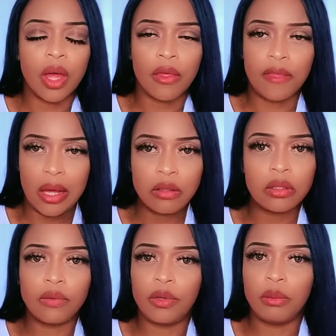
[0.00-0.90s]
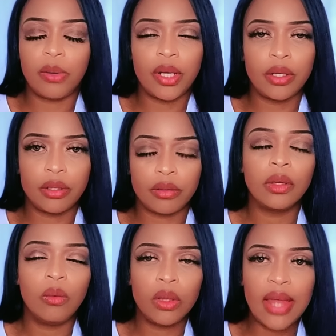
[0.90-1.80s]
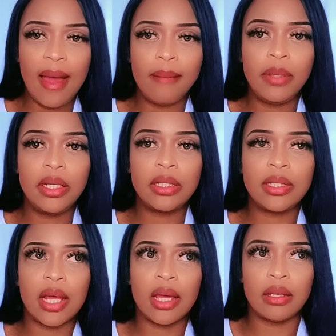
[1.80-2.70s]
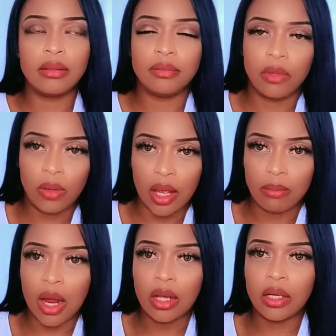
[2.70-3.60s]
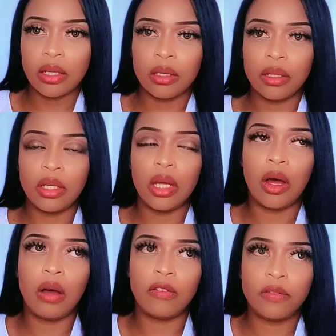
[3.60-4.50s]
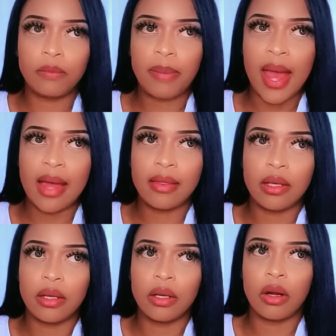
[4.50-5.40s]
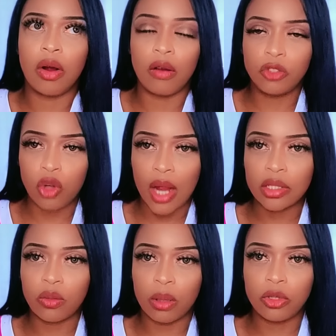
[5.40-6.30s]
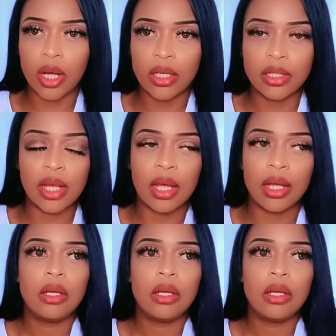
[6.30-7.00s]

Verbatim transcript: 1,000 of your prayers. With that being said, okay, I'm not going to get off path here or off track to what I'm trying to say.